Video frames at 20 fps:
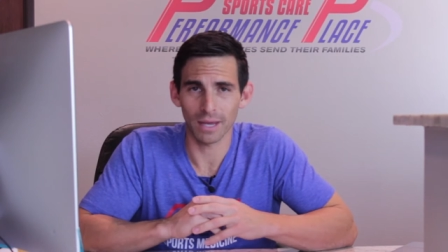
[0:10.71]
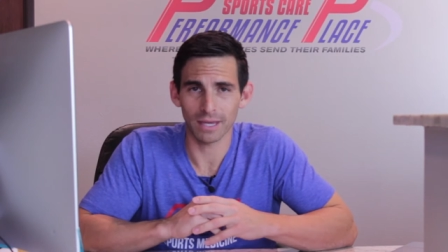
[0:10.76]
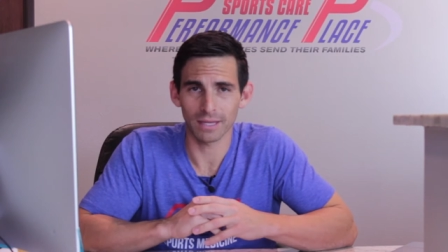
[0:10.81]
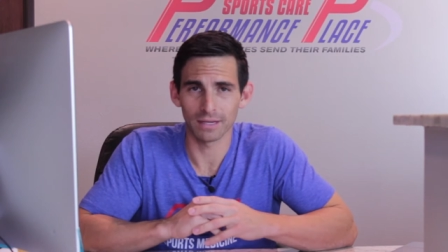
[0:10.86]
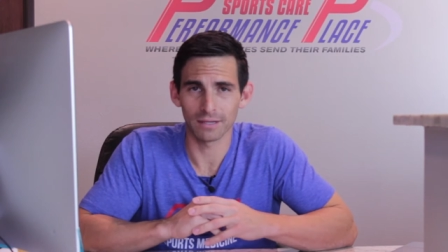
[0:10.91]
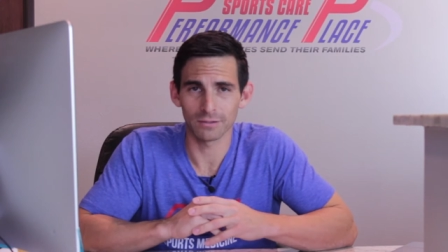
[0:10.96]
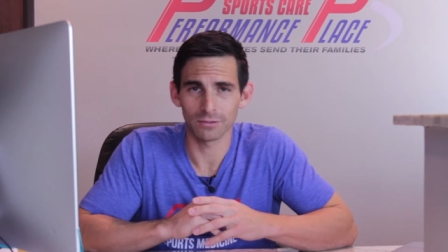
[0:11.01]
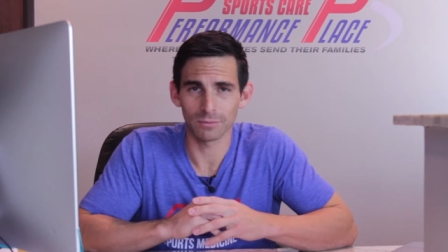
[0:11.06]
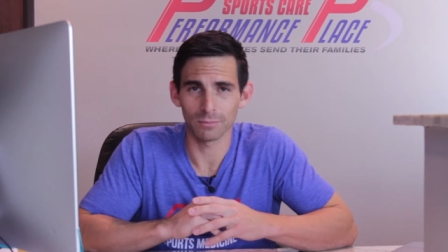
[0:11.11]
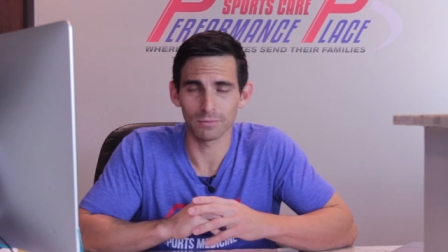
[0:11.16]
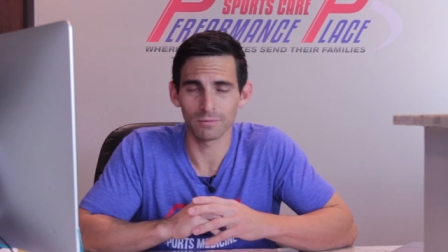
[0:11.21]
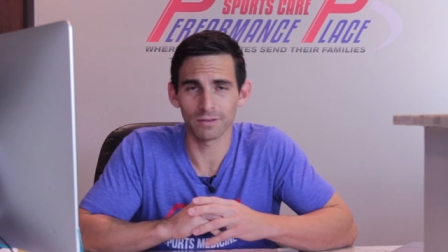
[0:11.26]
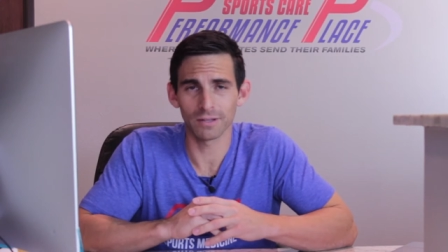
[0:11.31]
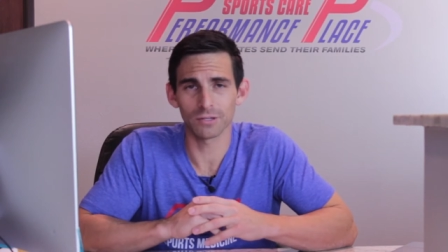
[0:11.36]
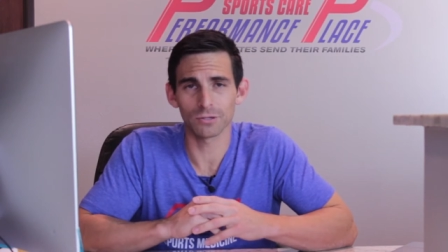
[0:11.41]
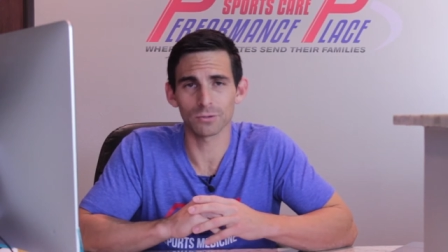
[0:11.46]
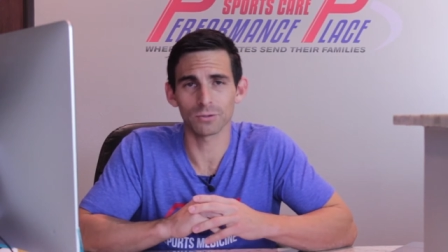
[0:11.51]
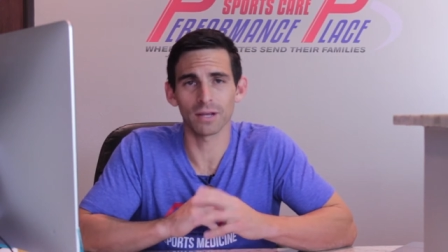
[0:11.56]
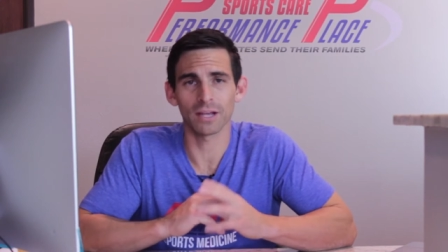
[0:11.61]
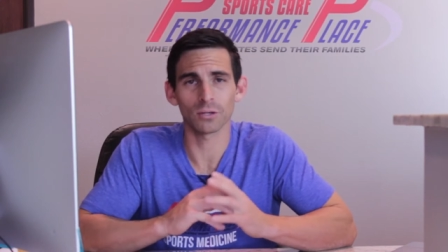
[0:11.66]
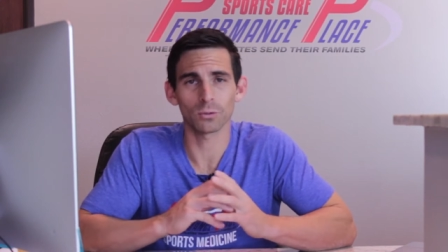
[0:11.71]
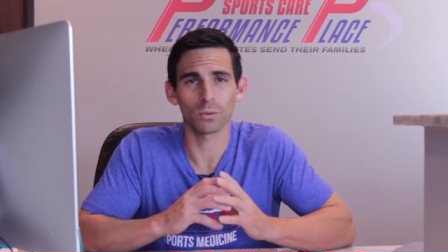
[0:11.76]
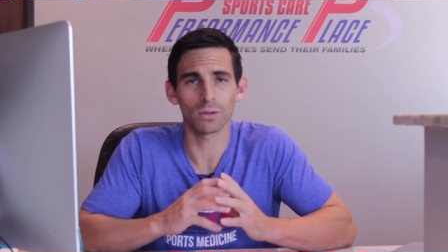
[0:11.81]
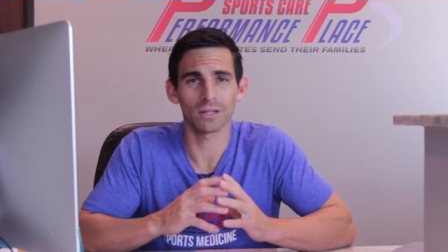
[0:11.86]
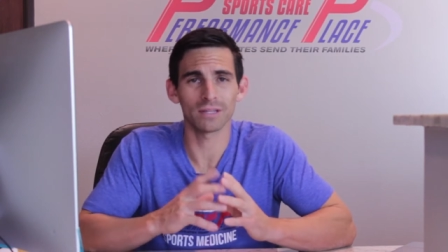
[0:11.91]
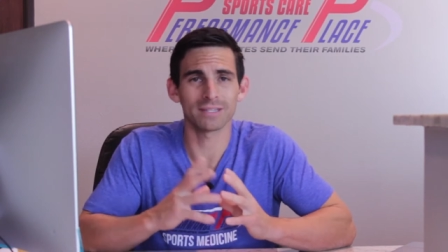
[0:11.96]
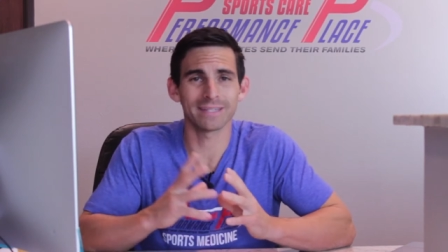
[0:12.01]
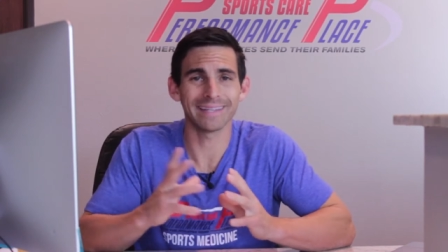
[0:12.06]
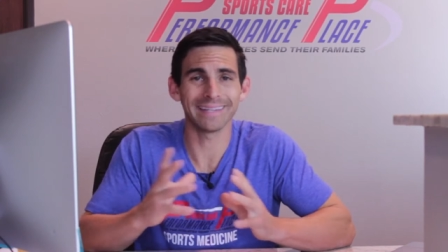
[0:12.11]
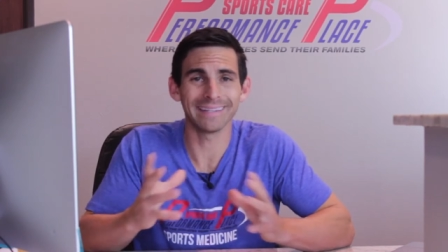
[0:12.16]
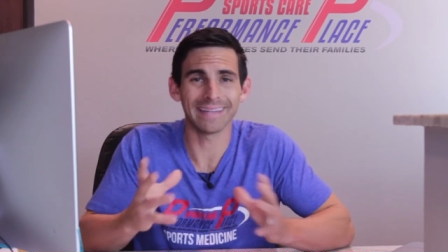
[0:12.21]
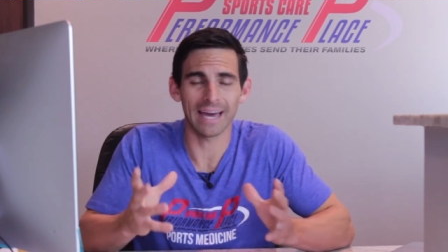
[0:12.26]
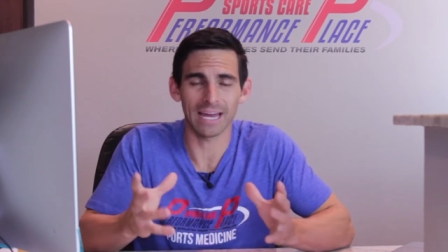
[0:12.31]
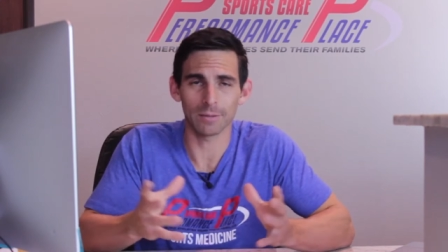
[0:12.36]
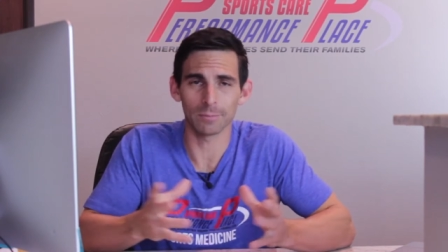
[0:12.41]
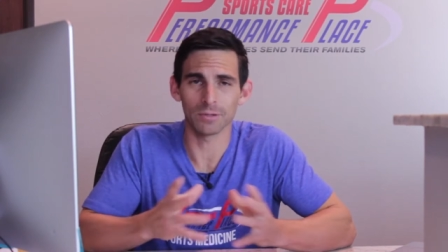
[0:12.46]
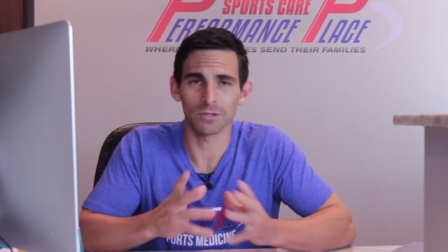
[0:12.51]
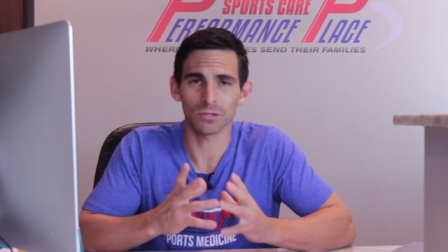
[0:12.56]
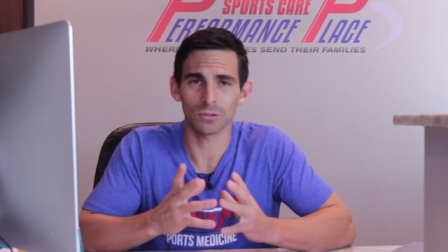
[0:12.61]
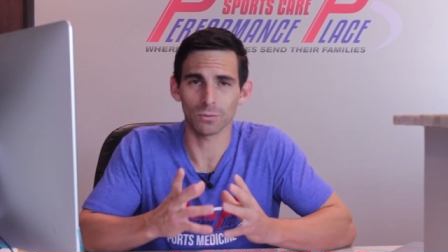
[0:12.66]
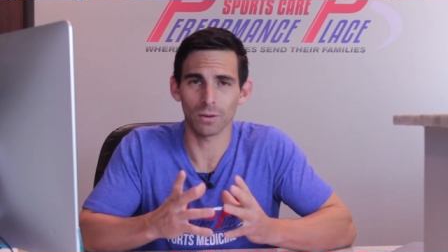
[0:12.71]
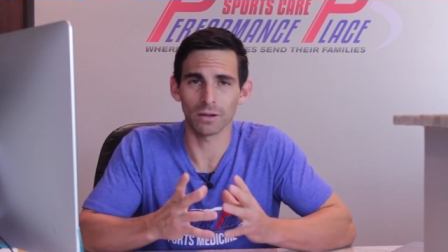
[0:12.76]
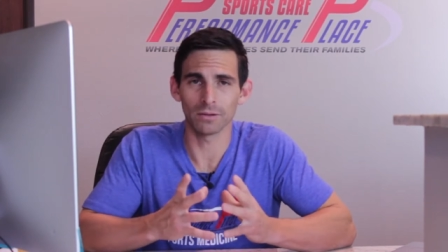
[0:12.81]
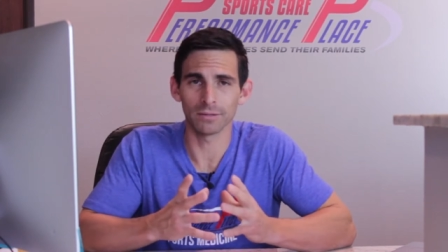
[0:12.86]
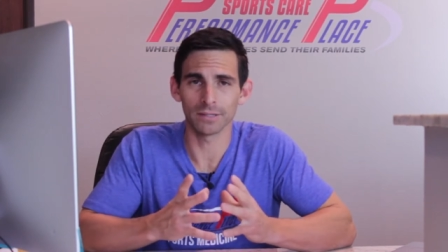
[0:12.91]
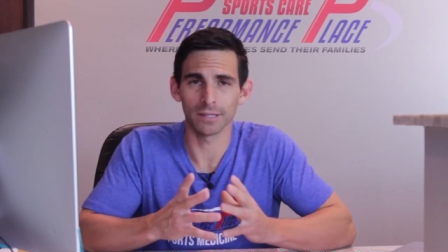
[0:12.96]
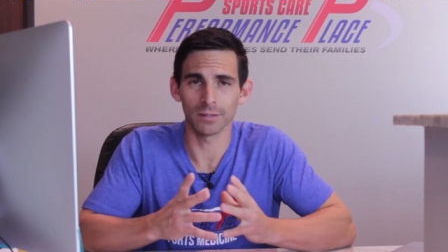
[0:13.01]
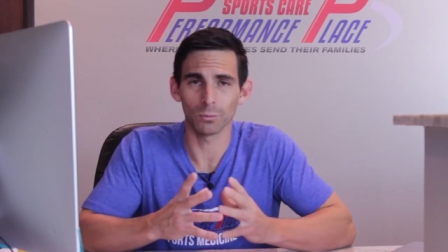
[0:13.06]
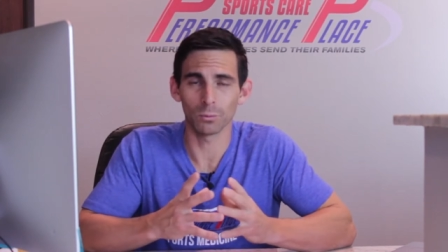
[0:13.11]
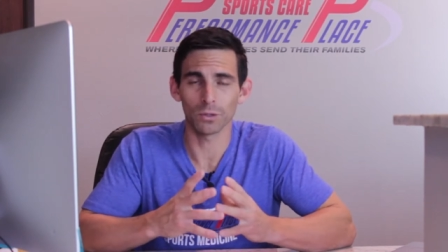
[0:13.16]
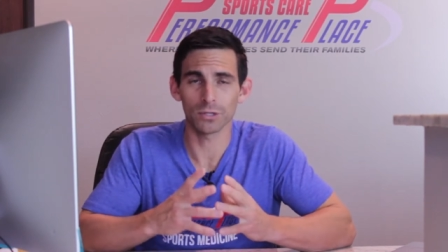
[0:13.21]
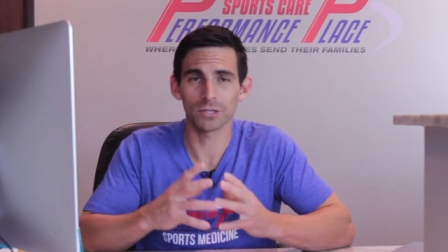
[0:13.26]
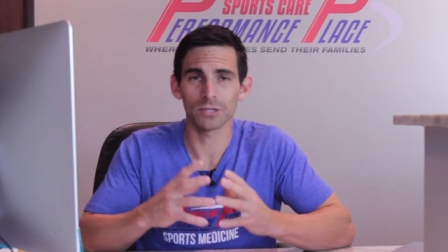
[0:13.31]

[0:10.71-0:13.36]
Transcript: mechanism of injury as well as the anatomy surrounding it,